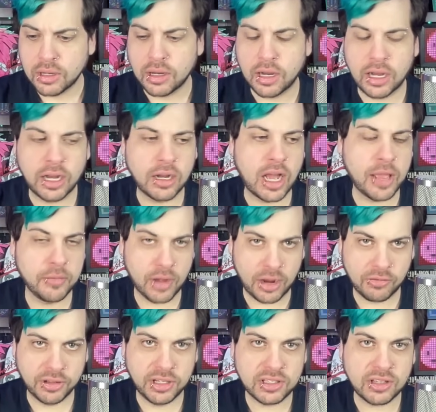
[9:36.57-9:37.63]
I
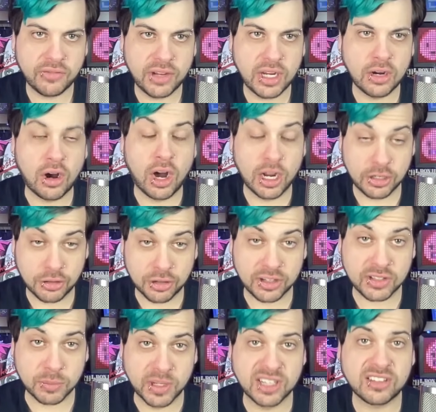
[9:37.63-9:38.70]
released a video on
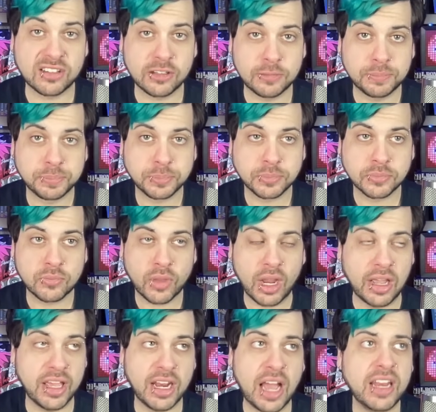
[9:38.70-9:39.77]
Christmas,
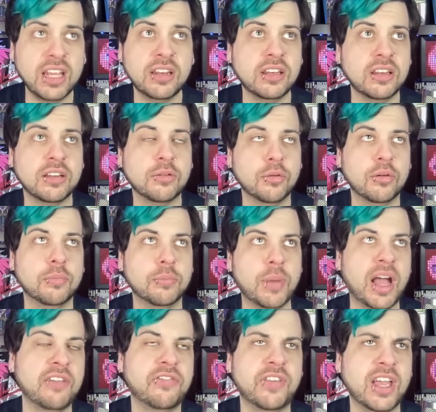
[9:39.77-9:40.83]
and
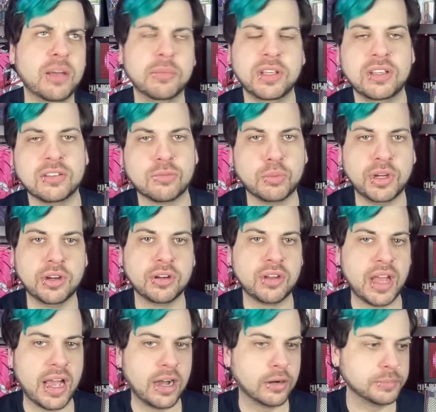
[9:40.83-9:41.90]
my family is weird
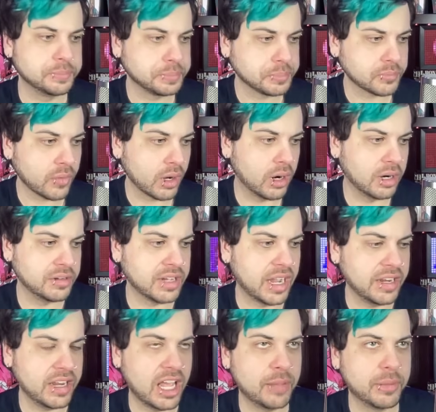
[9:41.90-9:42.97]
now, our
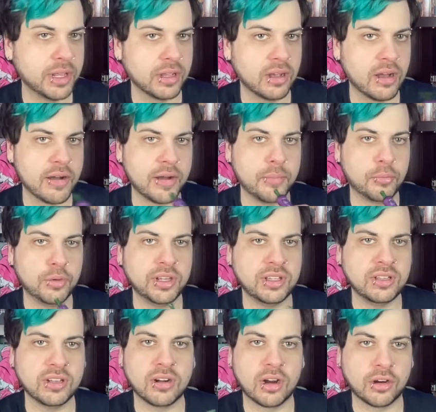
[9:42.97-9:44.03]
dynamic. We
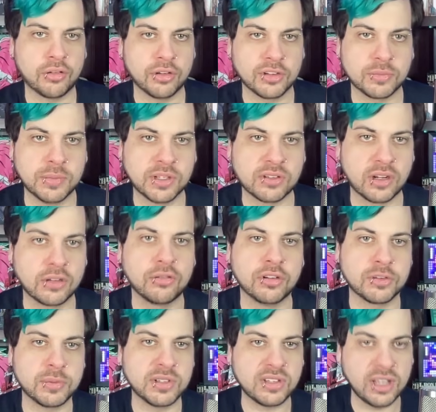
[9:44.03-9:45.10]
did our Christmas on
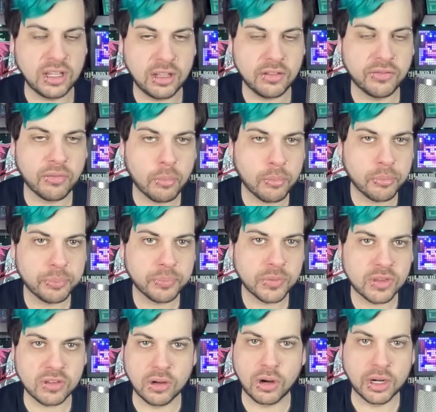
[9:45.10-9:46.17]
Christmas Eve.
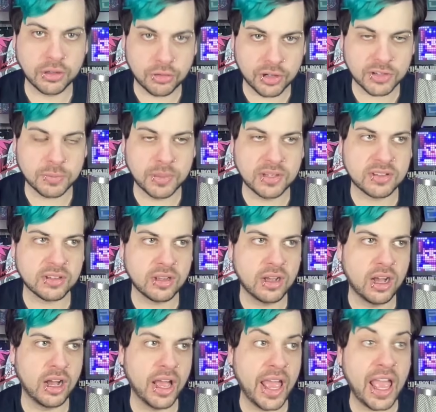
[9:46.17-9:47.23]
So on Christmas,
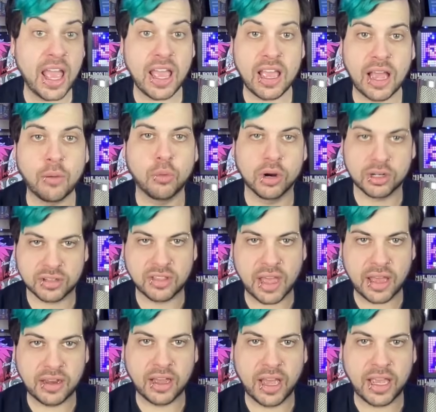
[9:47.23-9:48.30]
A, I worked
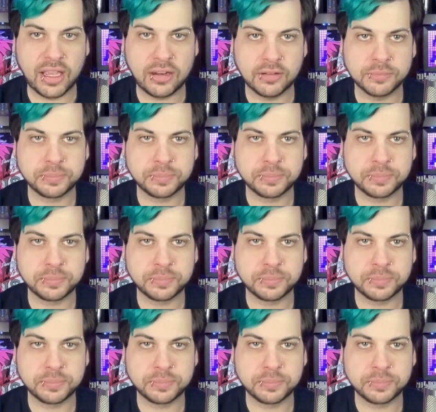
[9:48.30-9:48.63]
that night,